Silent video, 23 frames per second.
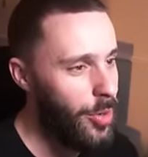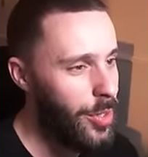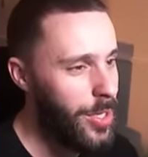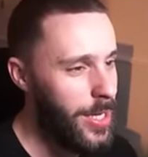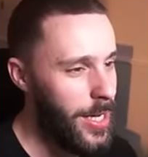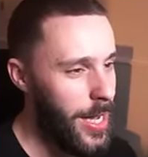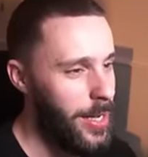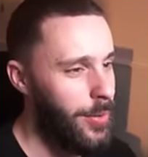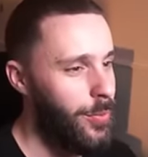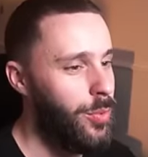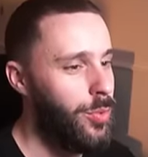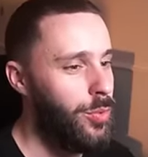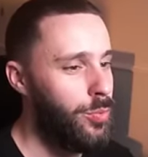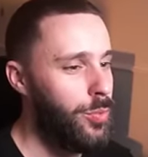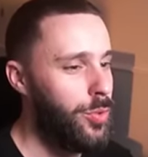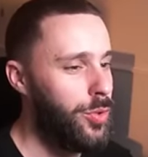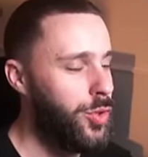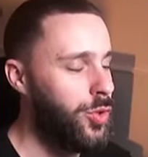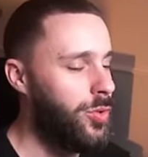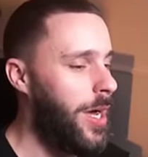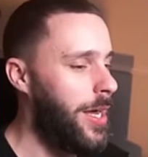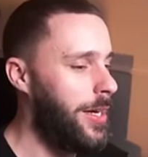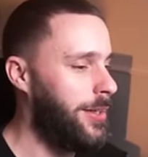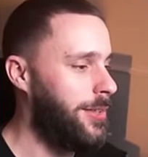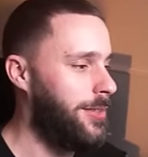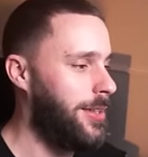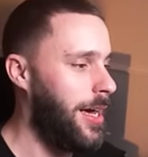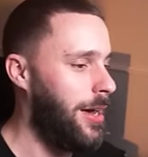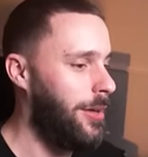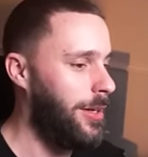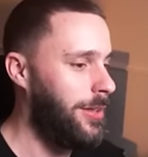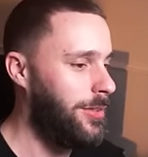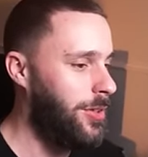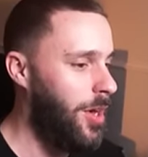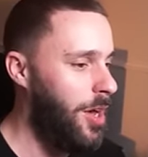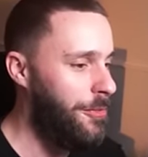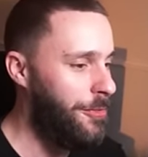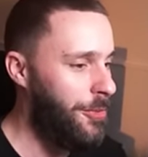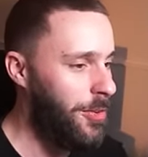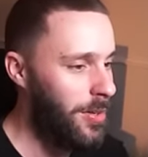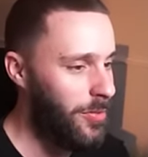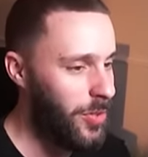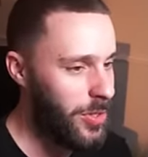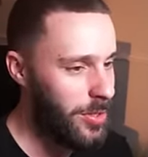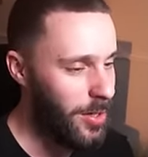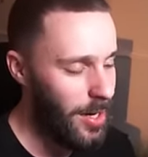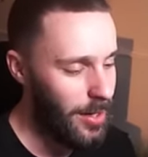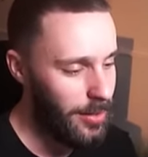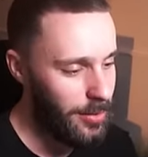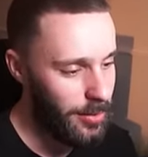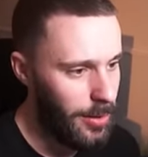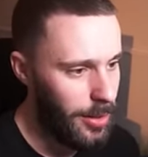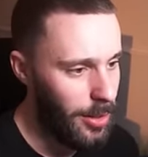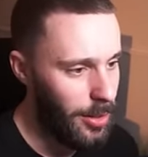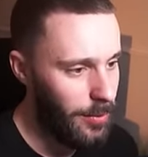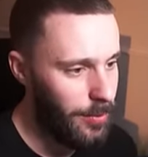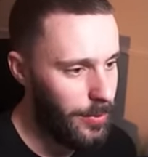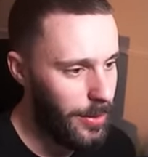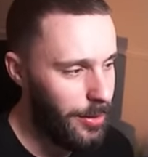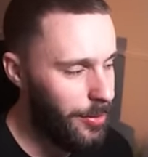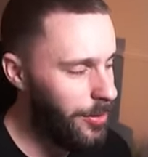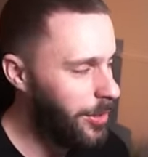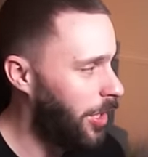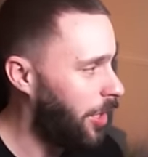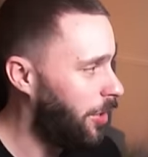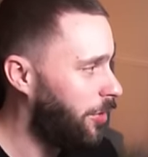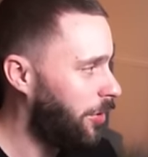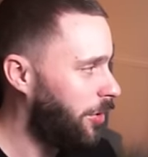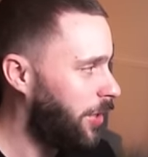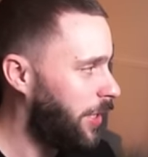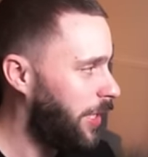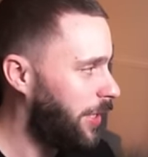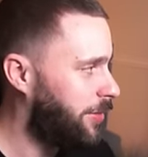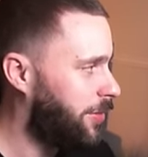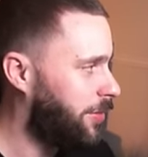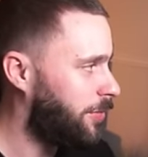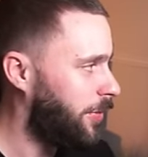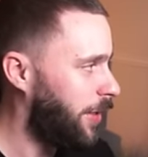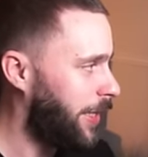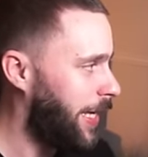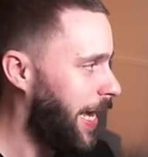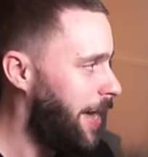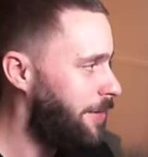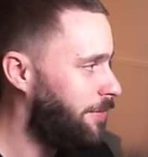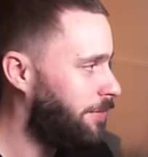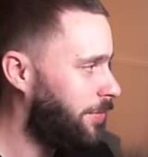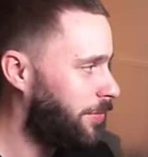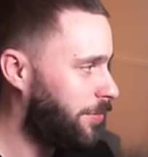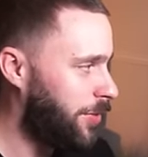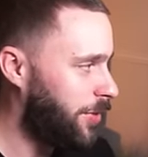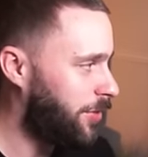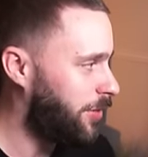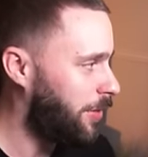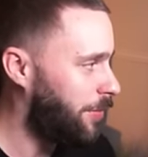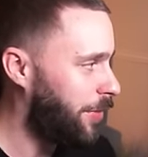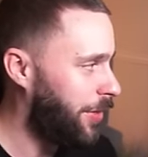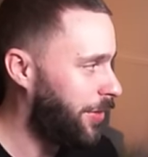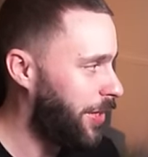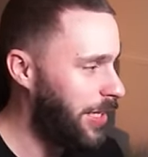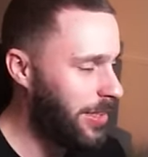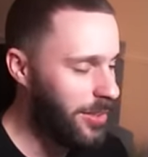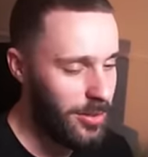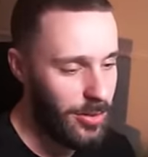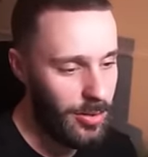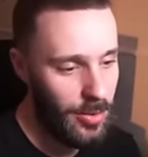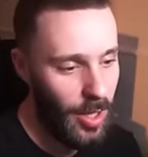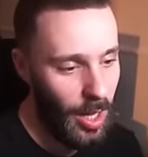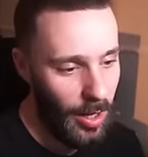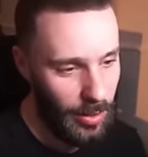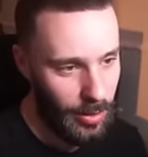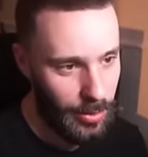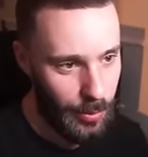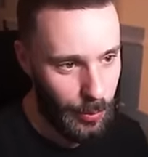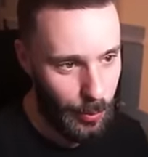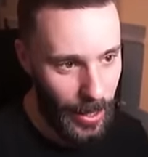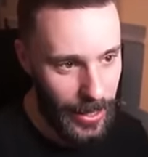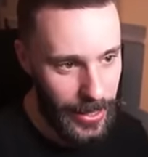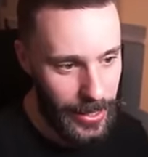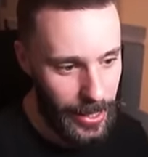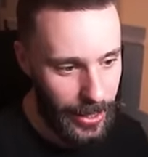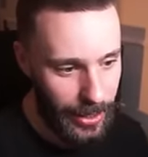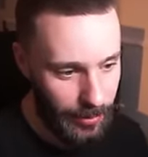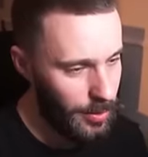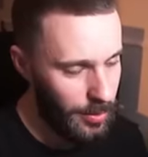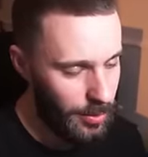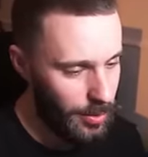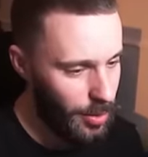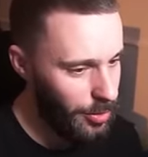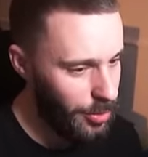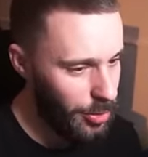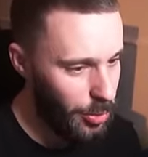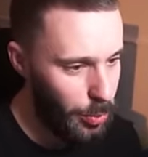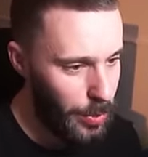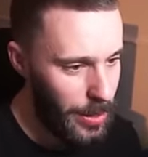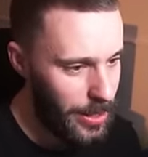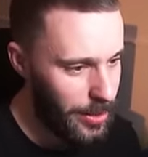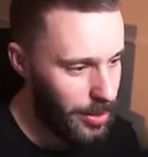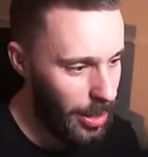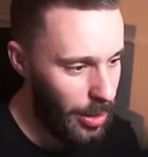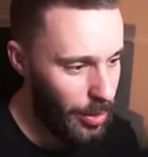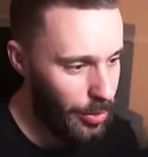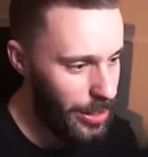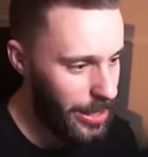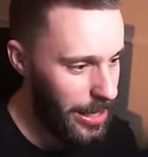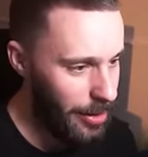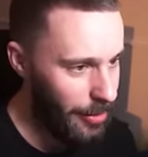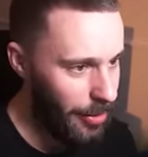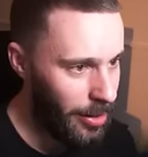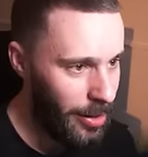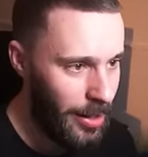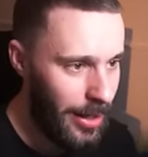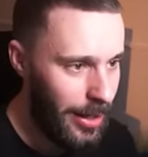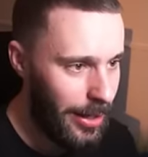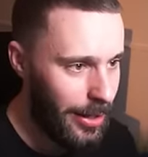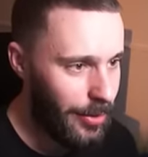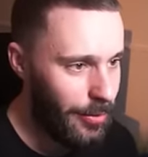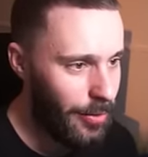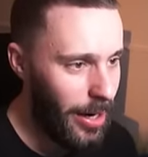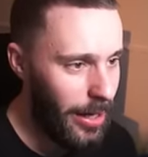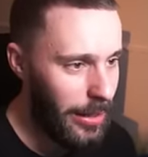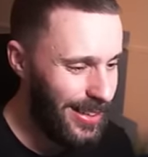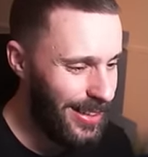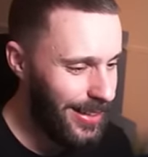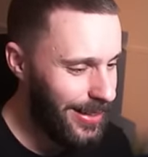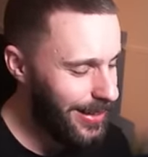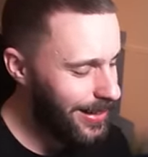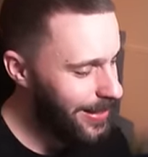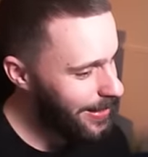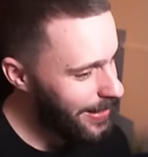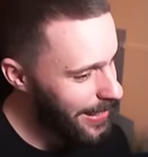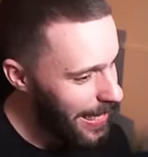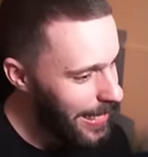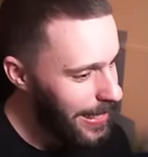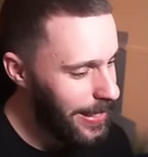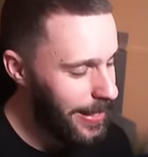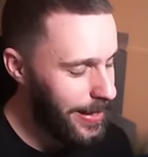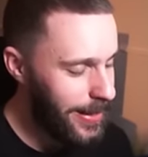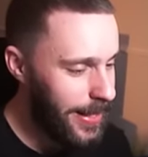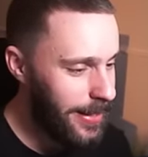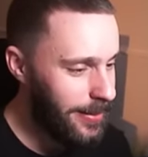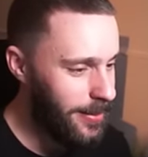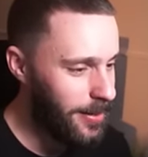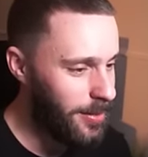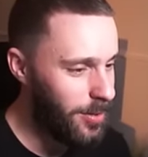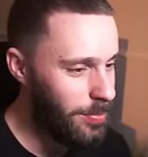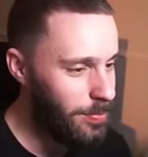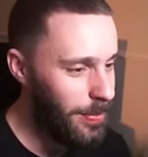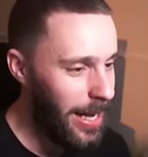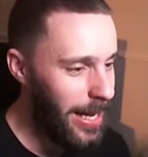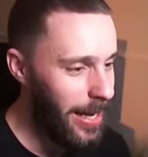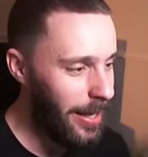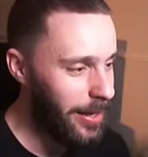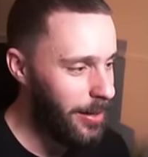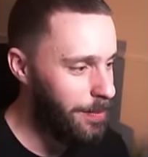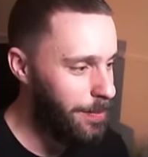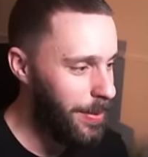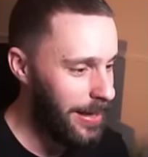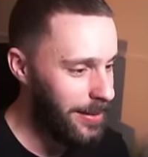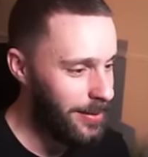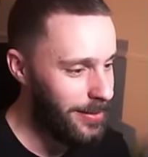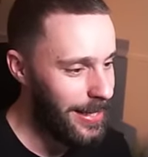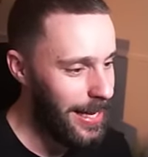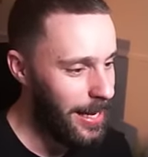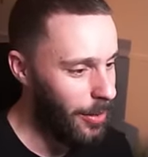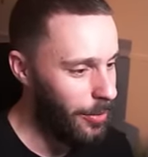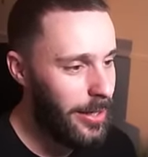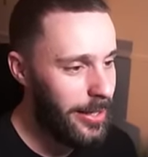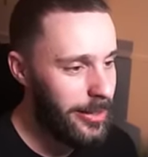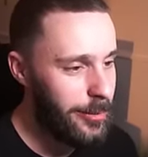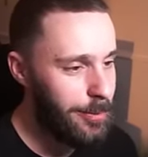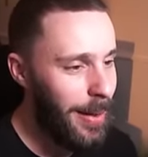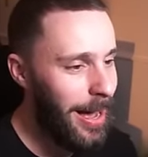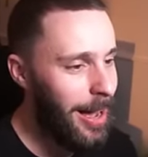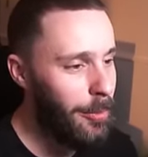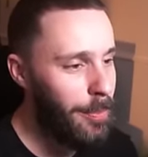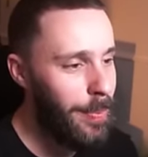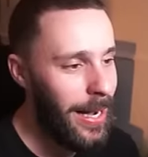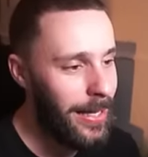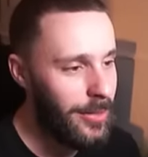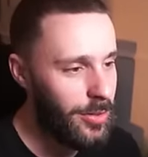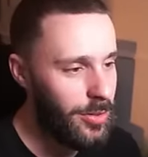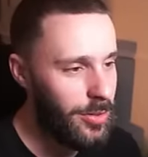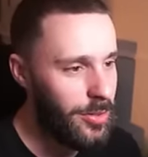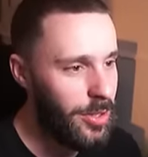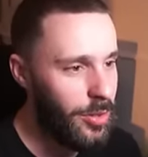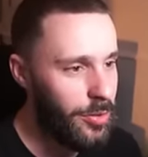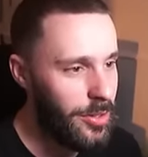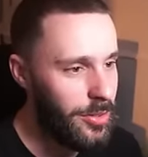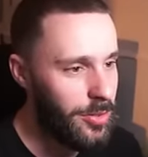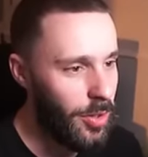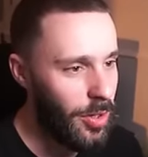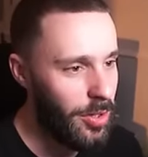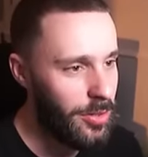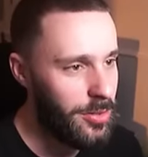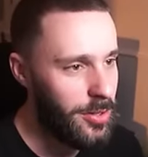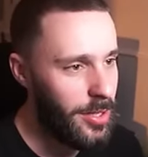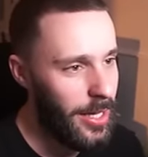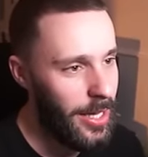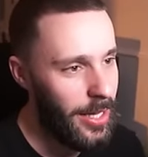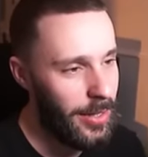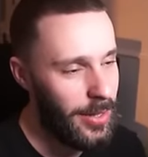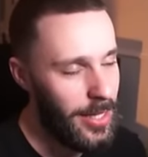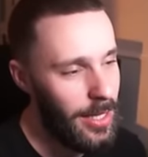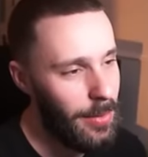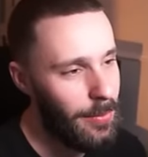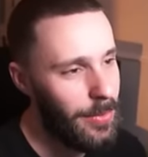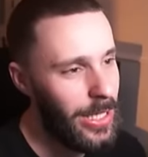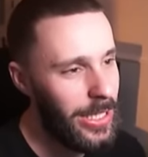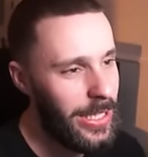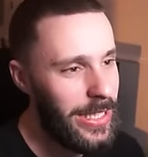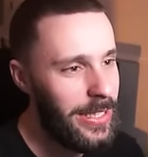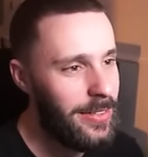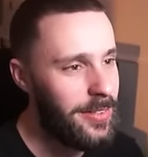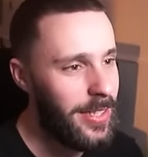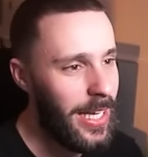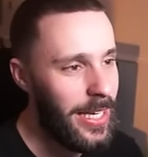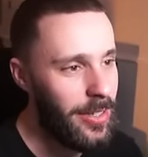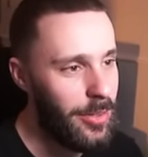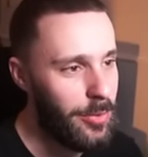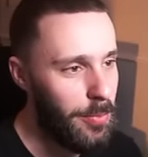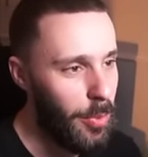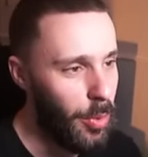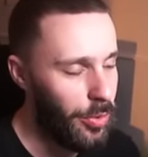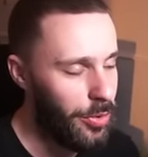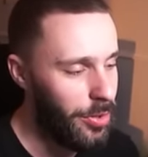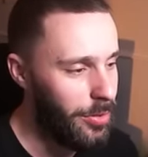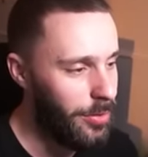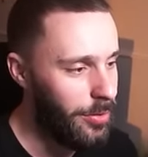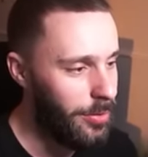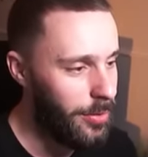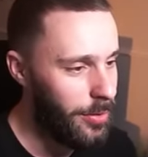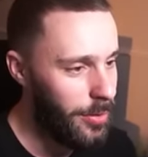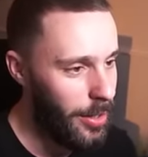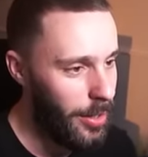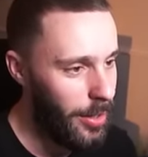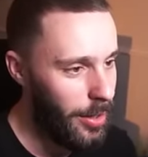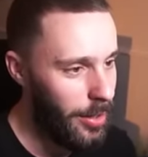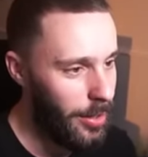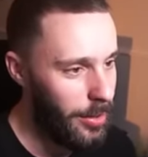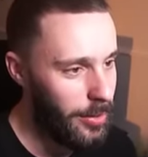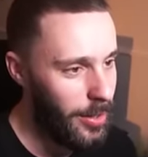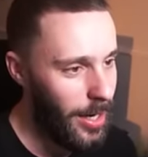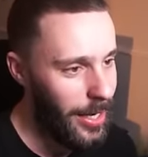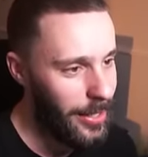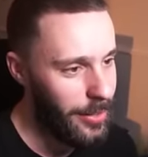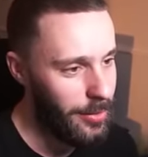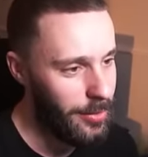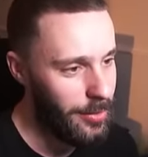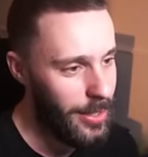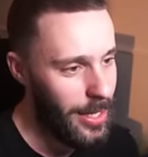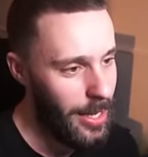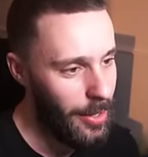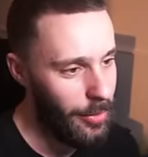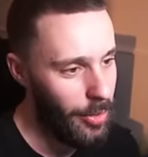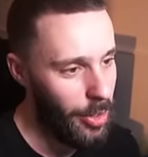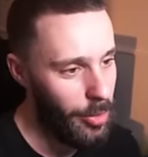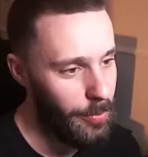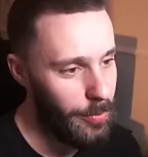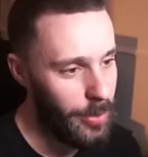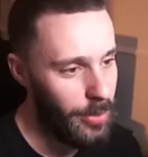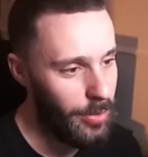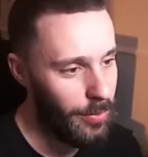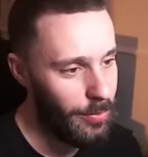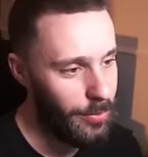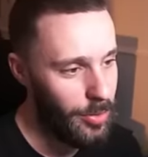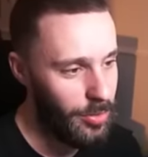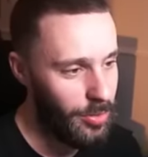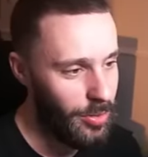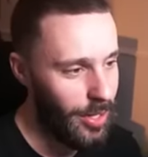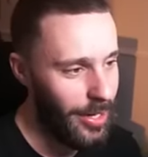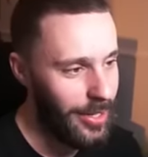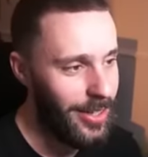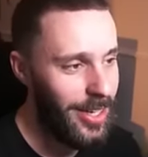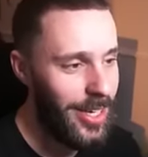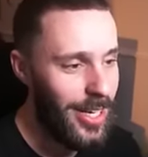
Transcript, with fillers: okay. We'll, we'll try this out. Let's go for another task. Oh, here we go. Look at this. Again, the similar thing, just stuck waiting. Such a weird coding error. Right, I think this is my, like, best out. Let's Pal Pad, just increase odds here. I think I'm going to need Sada's more than uh, guidance now, though, because I'm just, like,